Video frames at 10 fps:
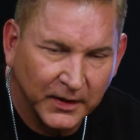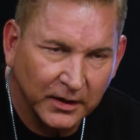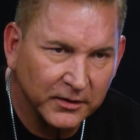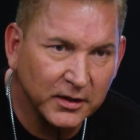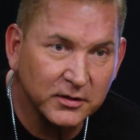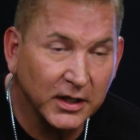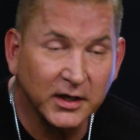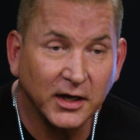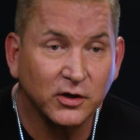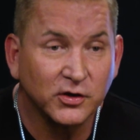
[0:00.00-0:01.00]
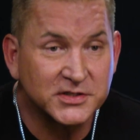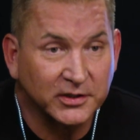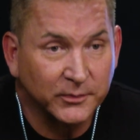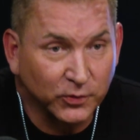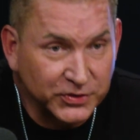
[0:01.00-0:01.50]
and then getting on a good
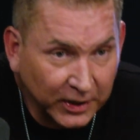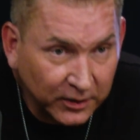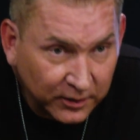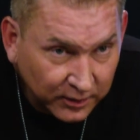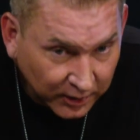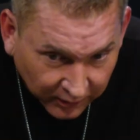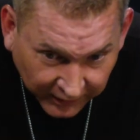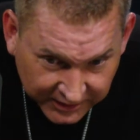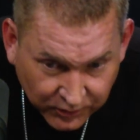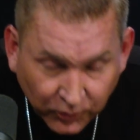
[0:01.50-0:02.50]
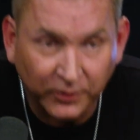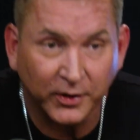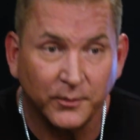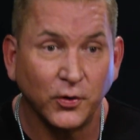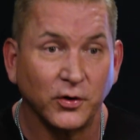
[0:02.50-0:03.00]
sleep routine. That's really
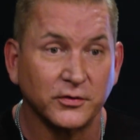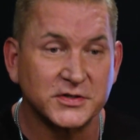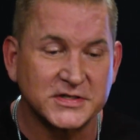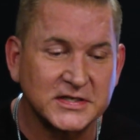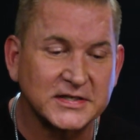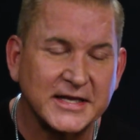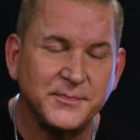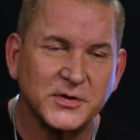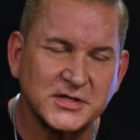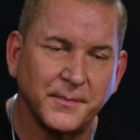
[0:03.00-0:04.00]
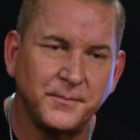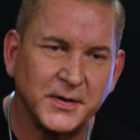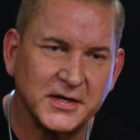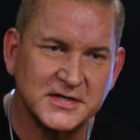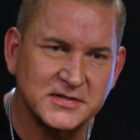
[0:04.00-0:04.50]
important. Sleep is the
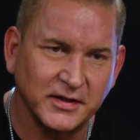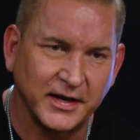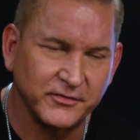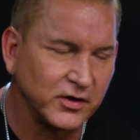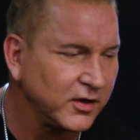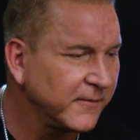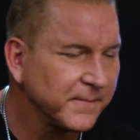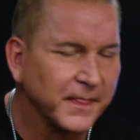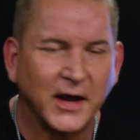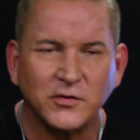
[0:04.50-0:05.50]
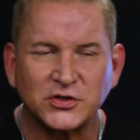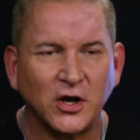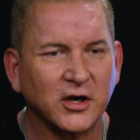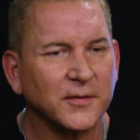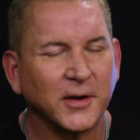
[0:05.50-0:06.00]
biggest lever. I was
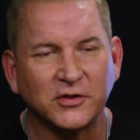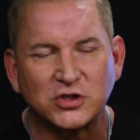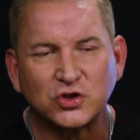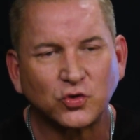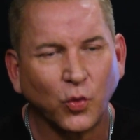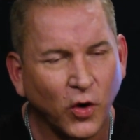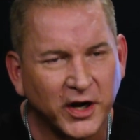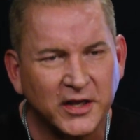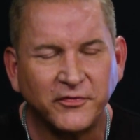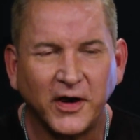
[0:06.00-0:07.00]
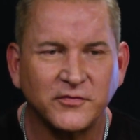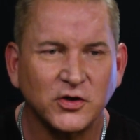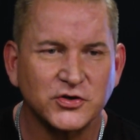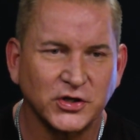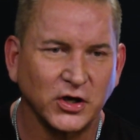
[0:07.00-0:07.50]
talking about this 25
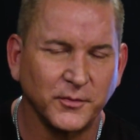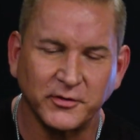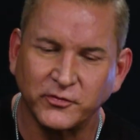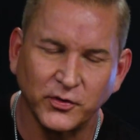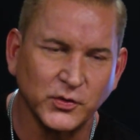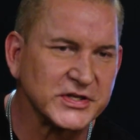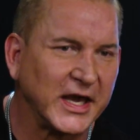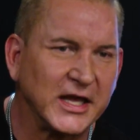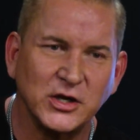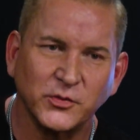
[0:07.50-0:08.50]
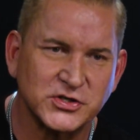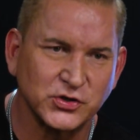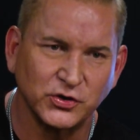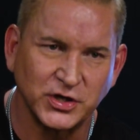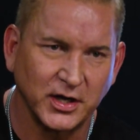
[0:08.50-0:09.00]
years ago before there was any
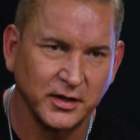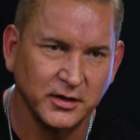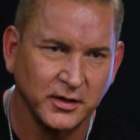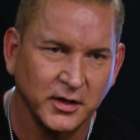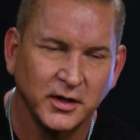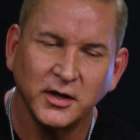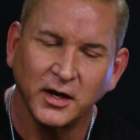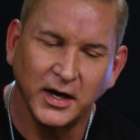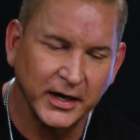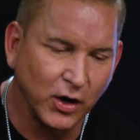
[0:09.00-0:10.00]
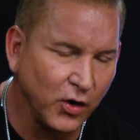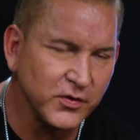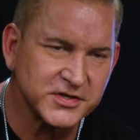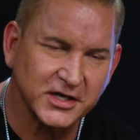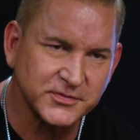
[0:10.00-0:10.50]
research on it. I
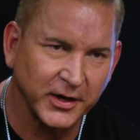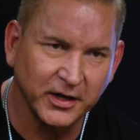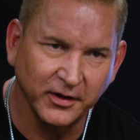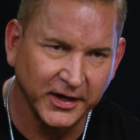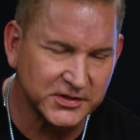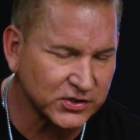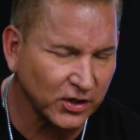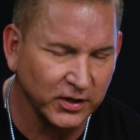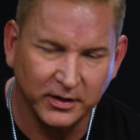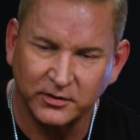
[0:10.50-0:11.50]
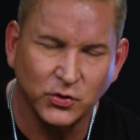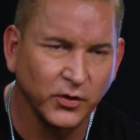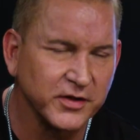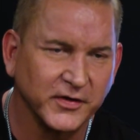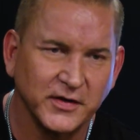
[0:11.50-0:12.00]
always ask my clients, starting
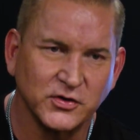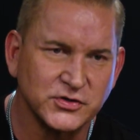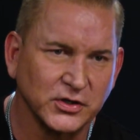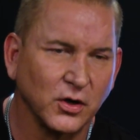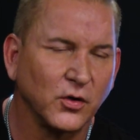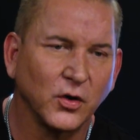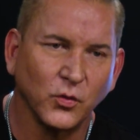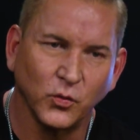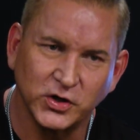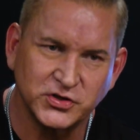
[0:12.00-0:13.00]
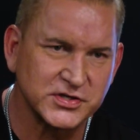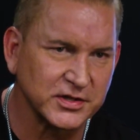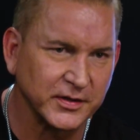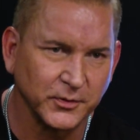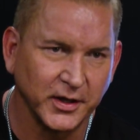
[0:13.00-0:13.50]
25 years ago, what's your
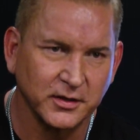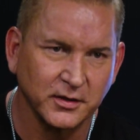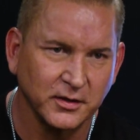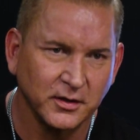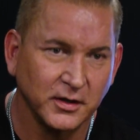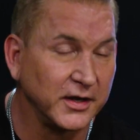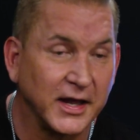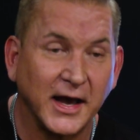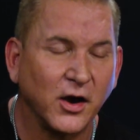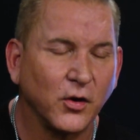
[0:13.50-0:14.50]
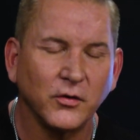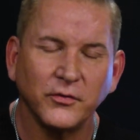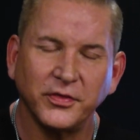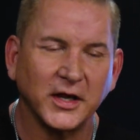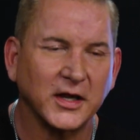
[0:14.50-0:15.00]
sleep like? And now,
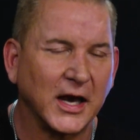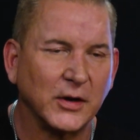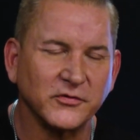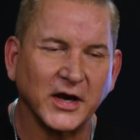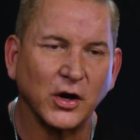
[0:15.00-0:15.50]
thank God, we've got